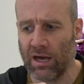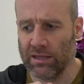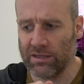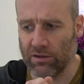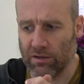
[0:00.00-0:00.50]

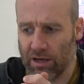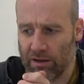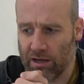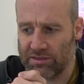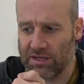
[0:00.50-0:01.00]

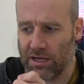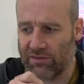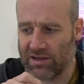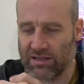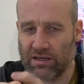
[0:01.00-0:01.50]
I think
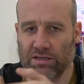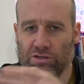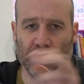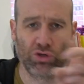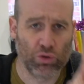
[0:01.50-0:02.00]
I've isolated
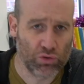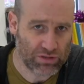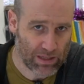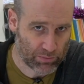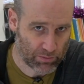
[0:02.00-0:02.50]
into two
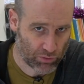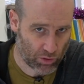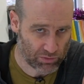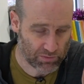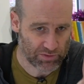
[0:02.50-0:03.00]
separate
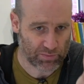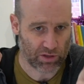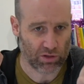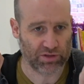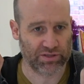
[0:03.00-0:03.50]
problems
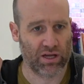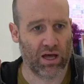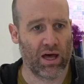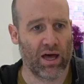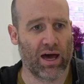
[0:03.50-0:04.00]
because
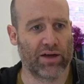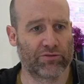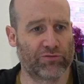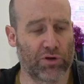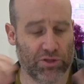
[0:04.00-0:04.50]

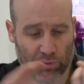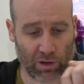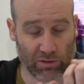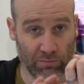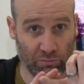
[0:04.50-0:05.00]
the first
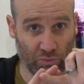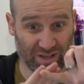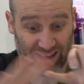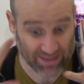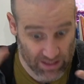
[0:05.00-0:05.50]
problem,
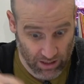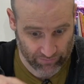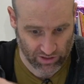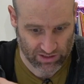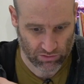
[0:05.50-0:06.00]
which I think
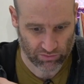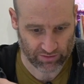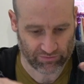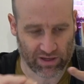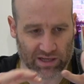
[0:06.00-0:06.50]
I've actually
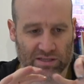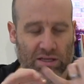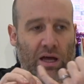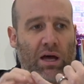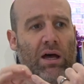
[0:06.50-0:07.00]
already
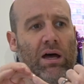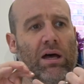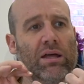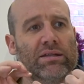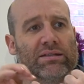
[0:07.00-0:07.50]
fixed,
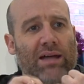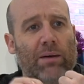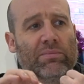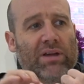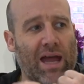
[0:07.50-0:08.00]

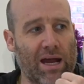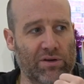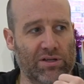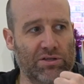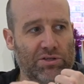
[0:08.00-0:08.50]
some
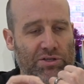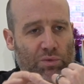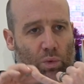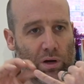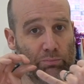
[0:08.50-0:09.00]

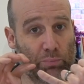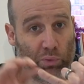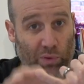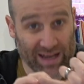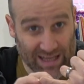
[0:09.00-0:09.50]
characters were
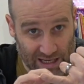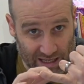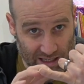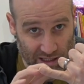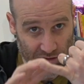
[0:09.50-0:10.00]

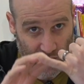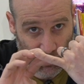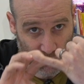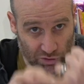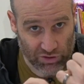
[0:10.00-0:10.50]
breaking the
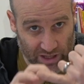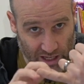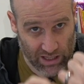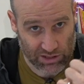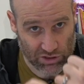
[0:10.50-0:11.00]

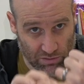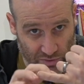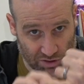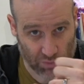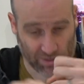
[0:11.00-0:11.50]
communication
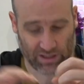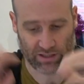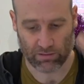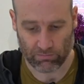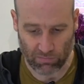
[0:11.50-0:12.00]

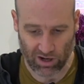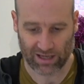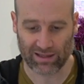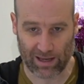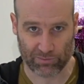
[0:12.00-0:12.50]
between
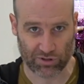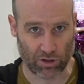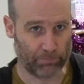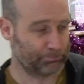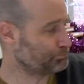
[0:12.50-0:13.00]
my
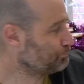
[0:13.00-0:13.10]
laptop